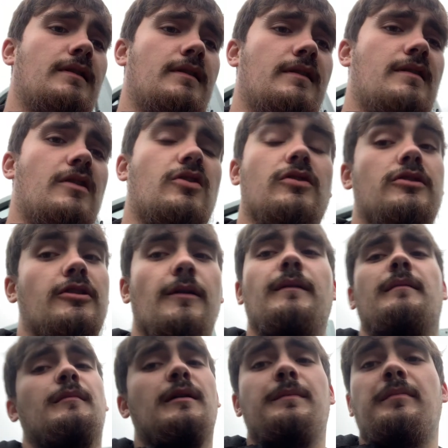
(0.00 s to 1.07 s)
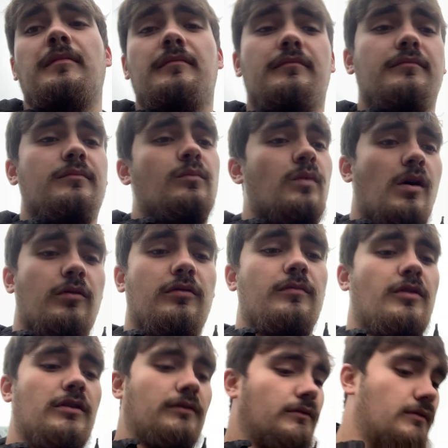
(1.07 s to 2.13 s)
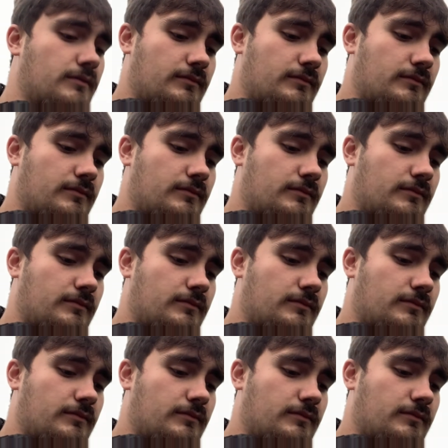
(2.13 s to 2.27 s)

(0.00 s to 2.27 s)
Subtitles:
I could chop them up and weld them on.